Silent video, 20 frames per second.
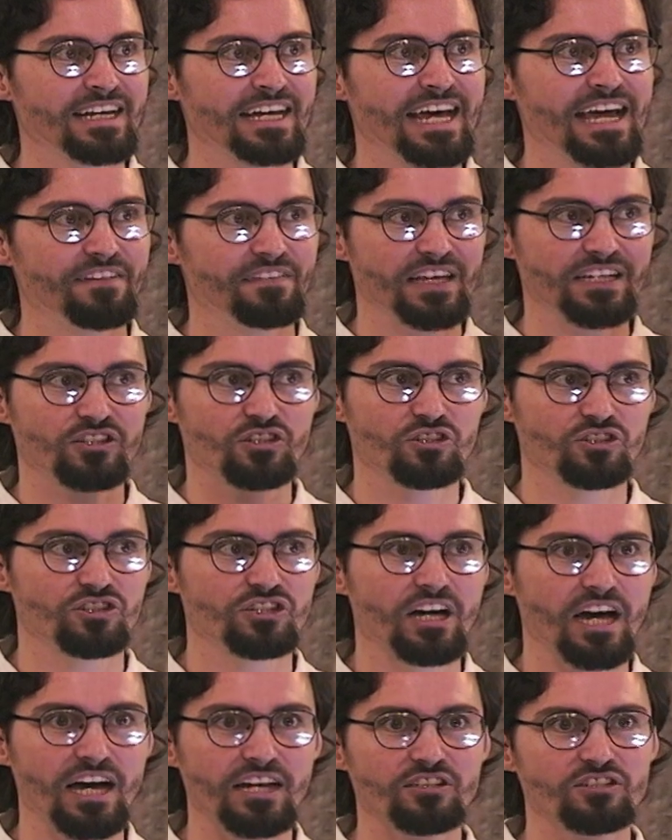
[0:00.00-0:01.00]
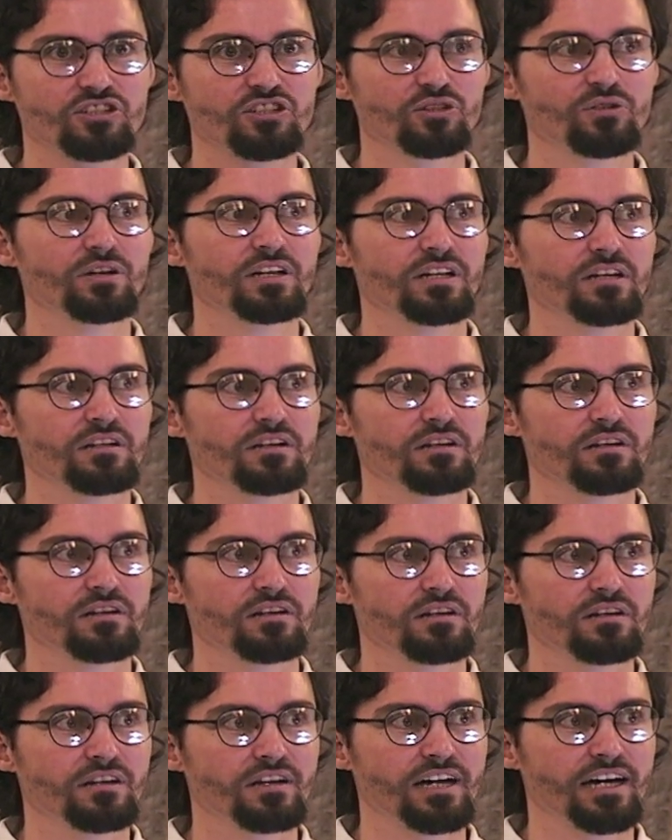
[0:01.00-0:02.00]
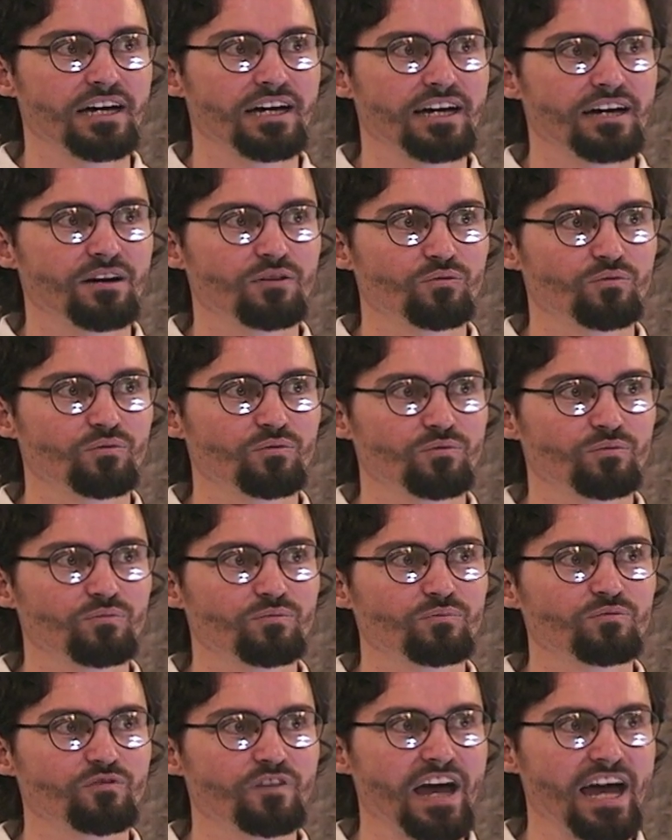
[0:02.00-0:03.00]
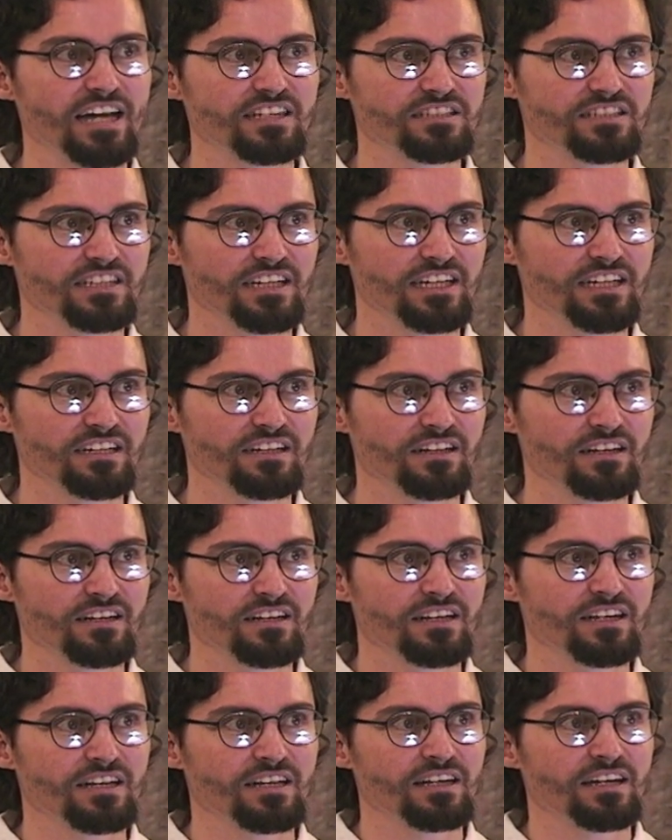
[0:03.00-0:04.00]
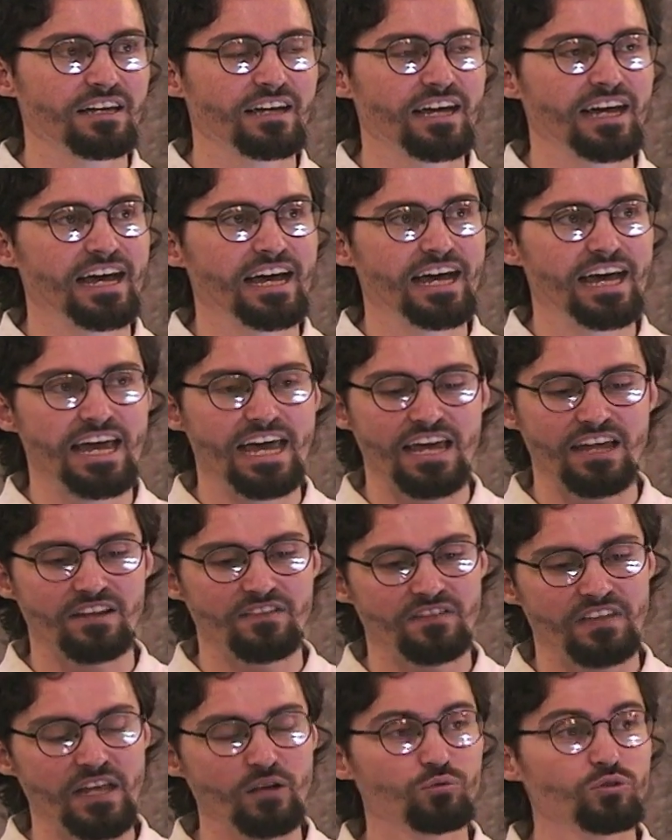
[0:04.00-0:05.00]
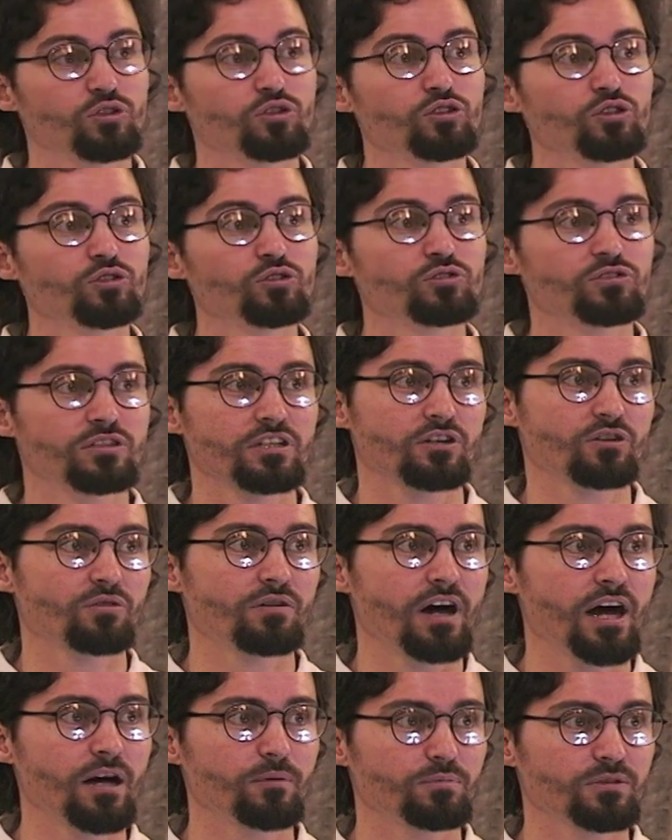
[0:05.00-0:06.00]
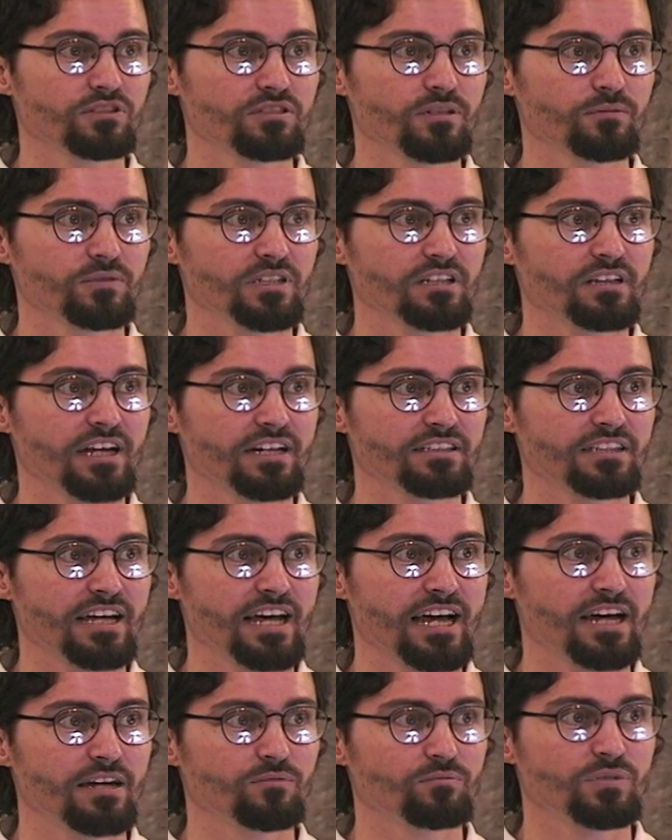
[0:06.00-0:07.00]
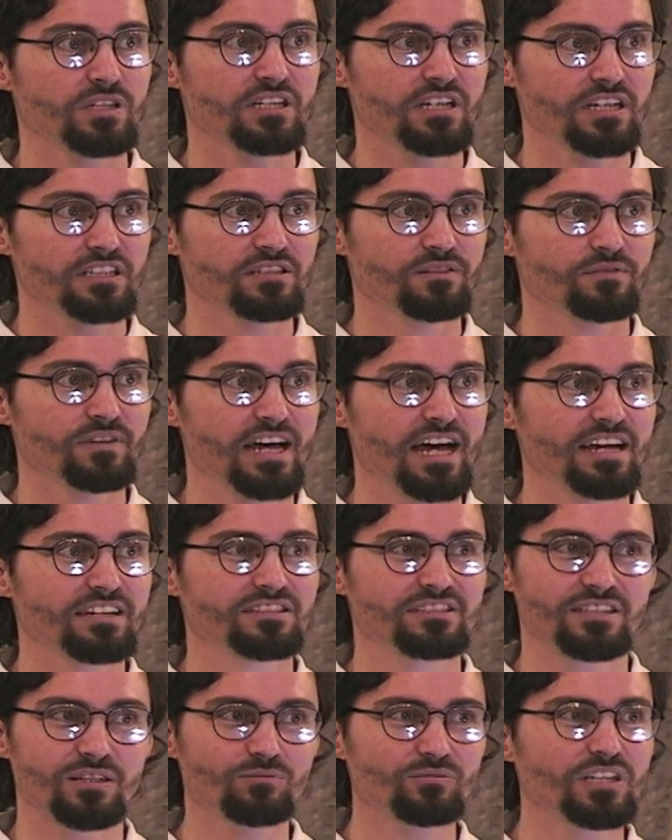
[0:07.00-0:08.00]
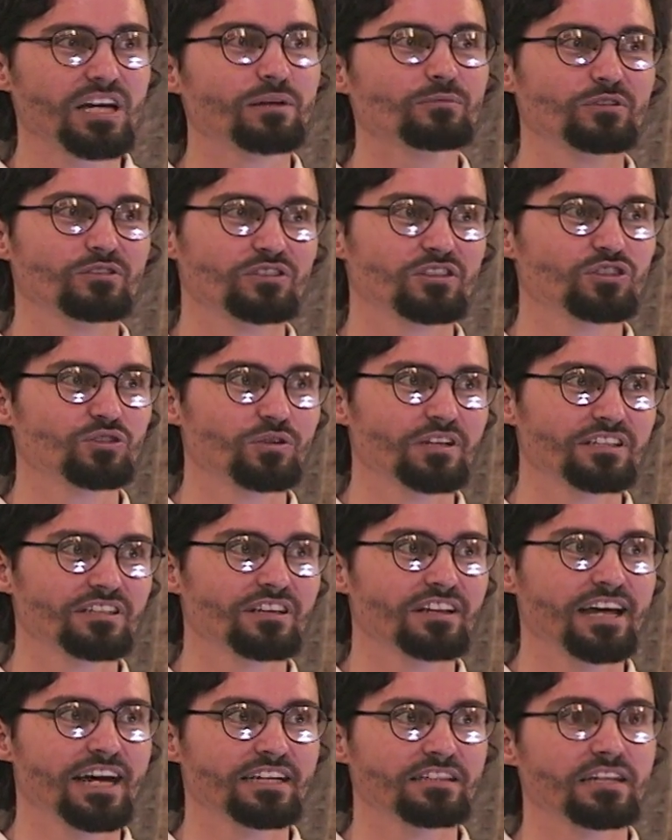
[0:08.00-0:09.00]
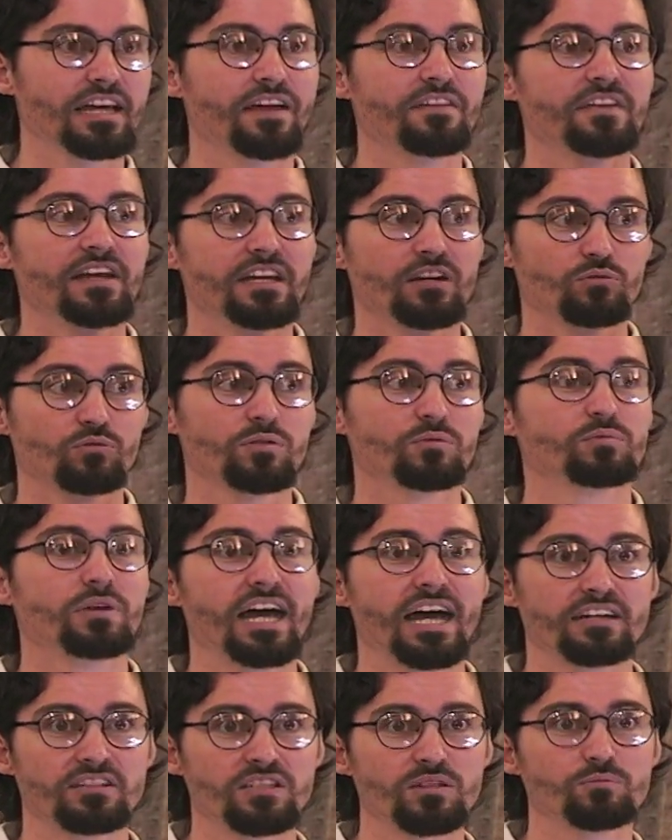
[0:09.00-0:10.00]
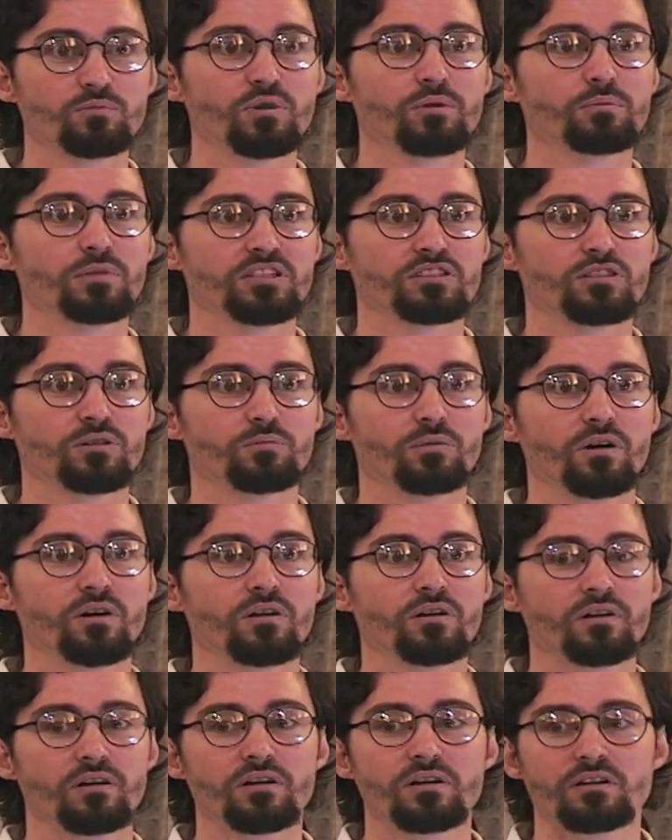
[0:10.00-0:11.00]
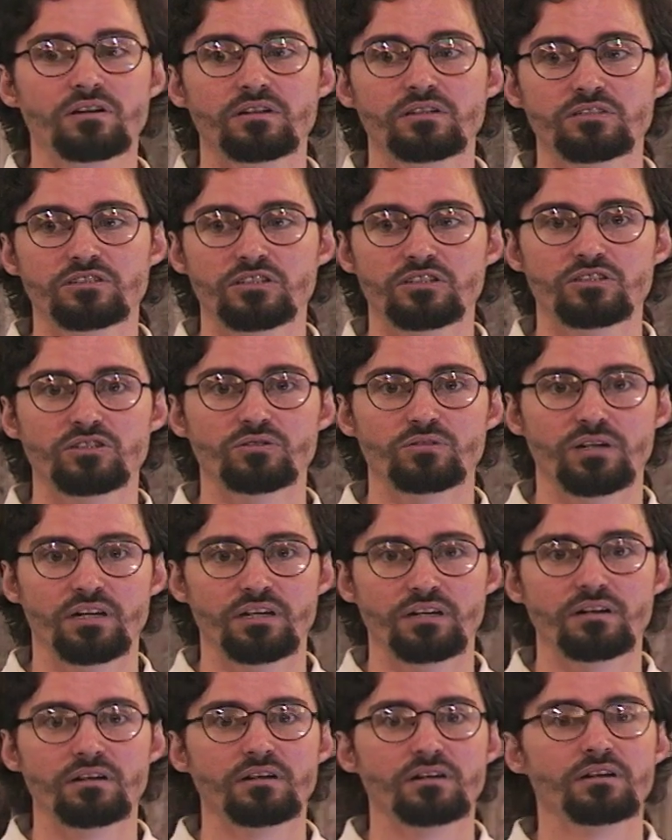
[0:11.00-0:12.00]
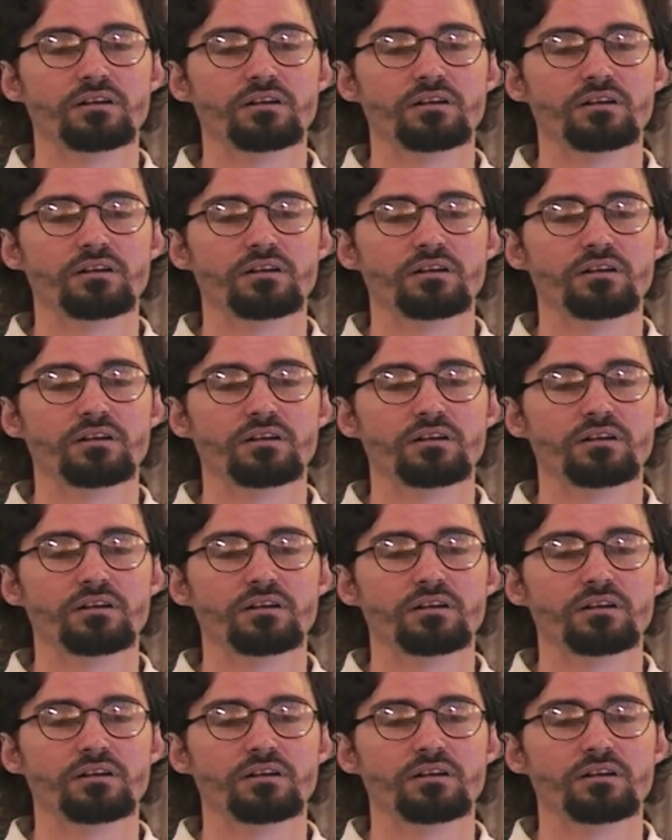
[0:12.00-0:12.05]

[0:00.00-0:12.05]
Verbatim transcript: and they could not do it uh, fasting uh, and they would lose the crop or something like that because of that, some type of situation like that, then it would be actually permissible to do it.